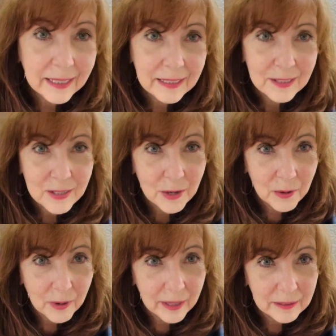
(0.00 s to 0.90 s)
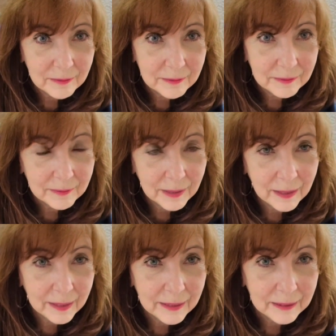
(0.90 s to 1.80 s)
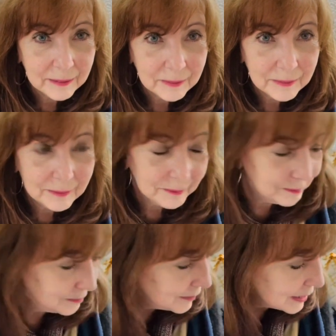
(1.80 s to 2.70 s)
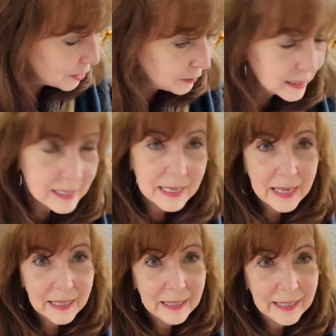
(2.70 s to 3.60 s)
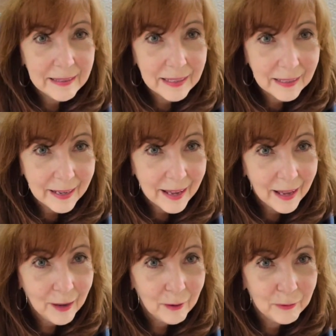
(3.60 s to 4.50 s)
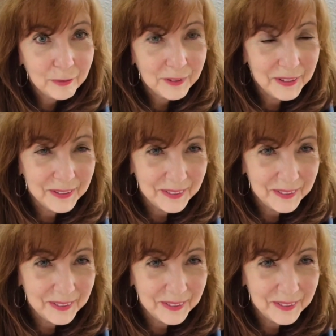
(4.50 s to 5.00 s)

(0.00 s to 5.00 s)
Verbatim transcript: and so I, I the only sanity that I have